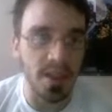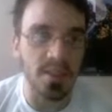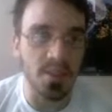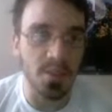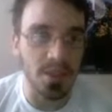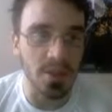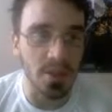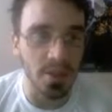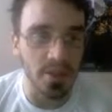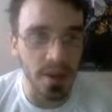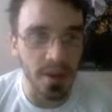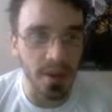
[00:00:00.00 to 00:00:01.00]
It's been
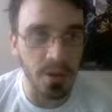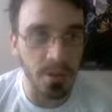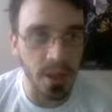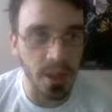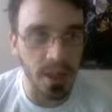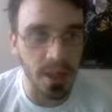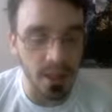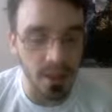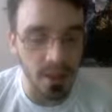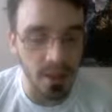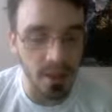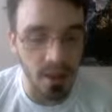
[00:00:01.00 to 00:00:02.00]
doing very well
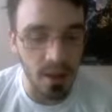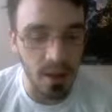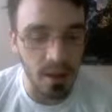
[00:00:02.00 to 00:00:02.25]
lately.